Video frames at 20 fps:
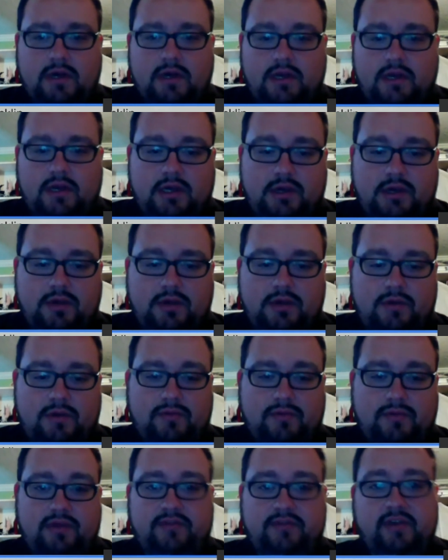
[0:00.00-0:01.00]
you
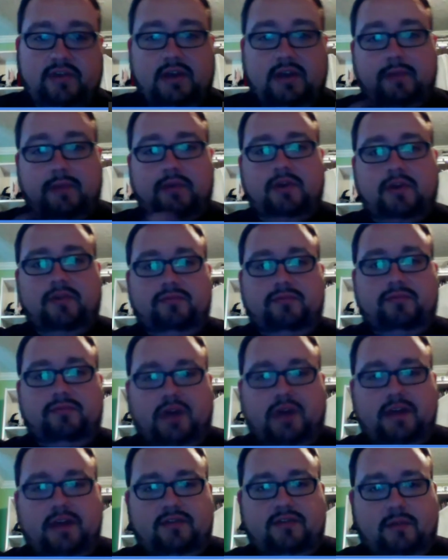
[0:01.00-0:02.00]
and PC, and I'm going to
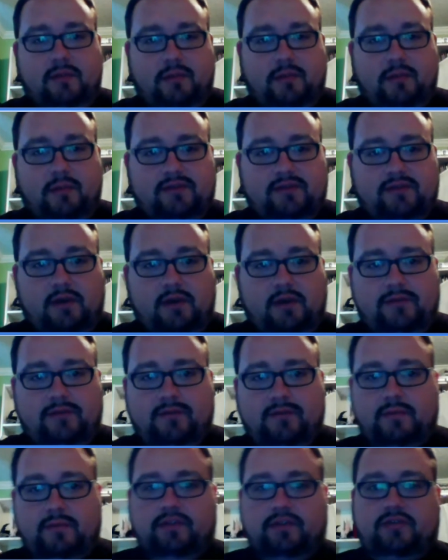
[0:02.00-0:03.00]
play this on myself.
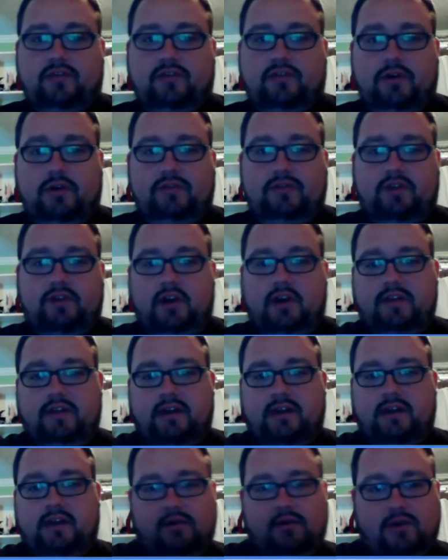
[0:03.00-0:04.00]
I'm going to go and start, and
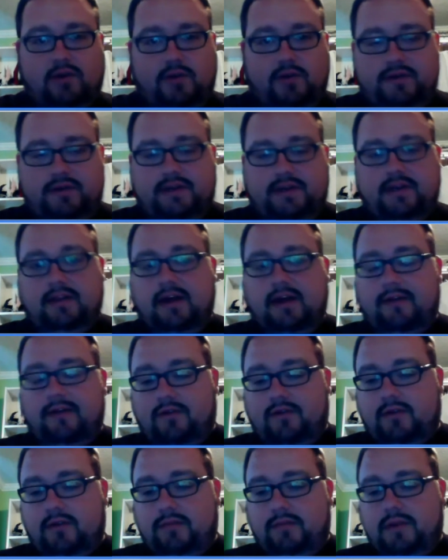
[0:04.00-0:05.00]
then I'll go and deal out
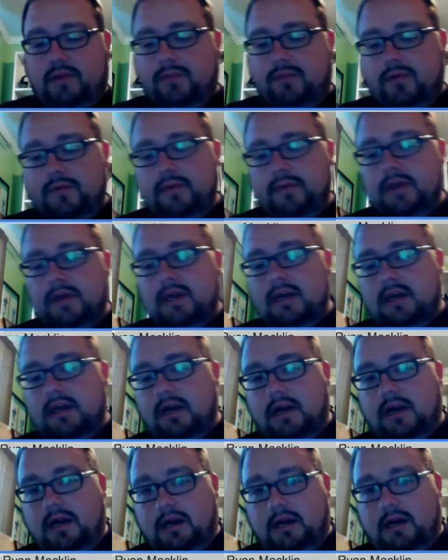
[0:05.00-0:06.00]
for other people.
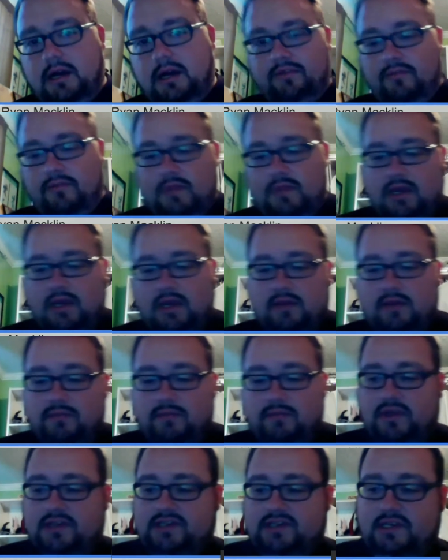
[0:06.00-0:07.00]
So me and
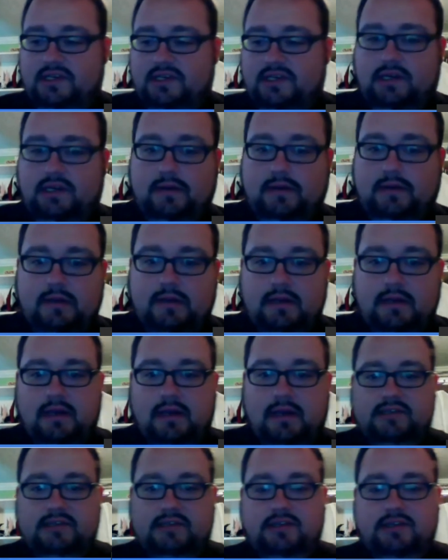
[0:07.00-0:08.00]
PC,
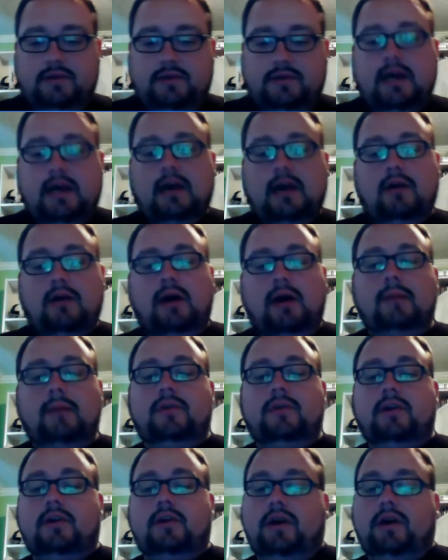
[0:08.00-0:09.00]
and so now I'm
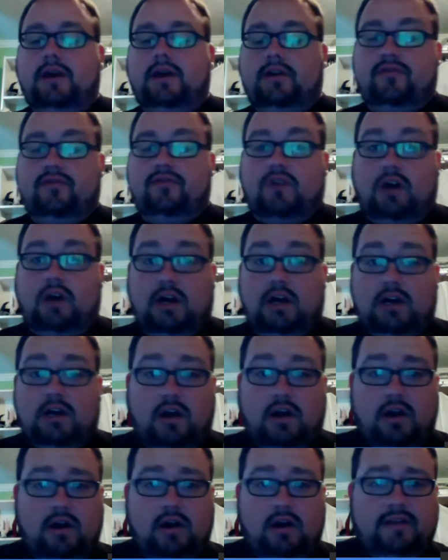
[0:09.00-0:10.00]
going to go ahead and draw a
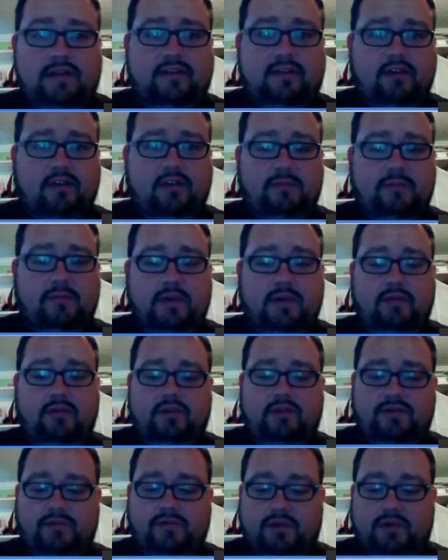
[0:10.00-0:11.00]
card that tells me
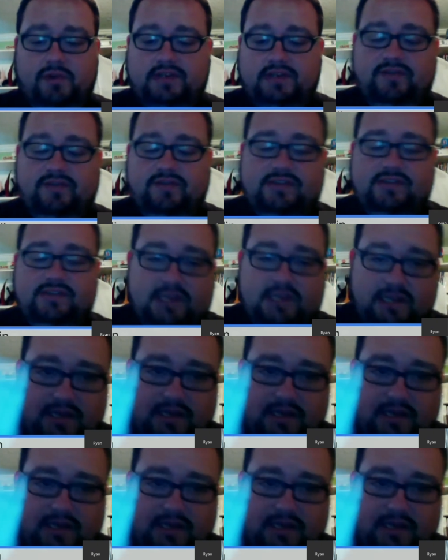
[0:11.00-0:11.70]
which one. As you see,